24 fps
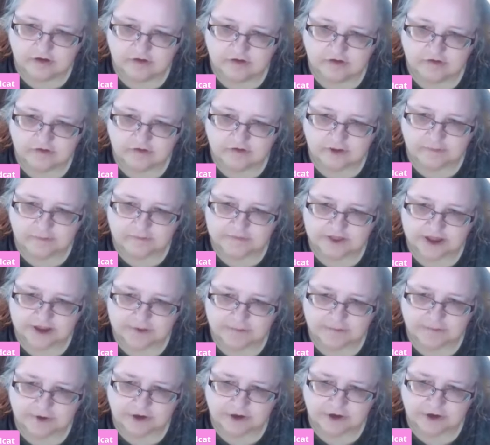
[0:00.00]
stop
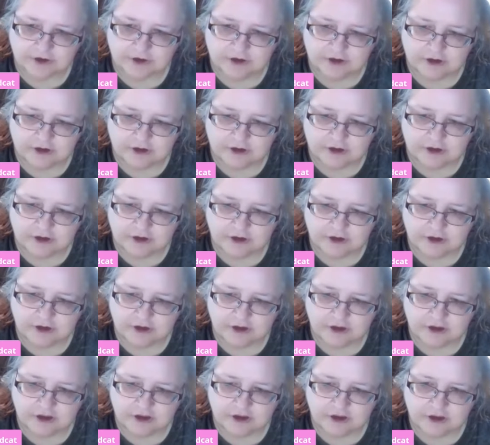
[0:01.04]
that one,
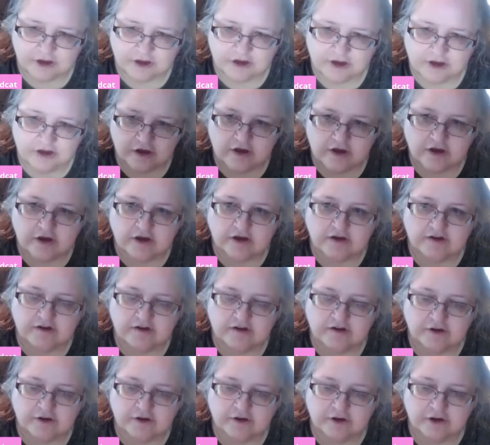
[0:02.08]

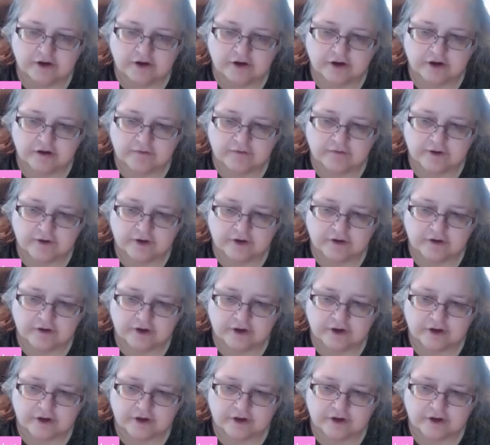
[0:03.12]
share a different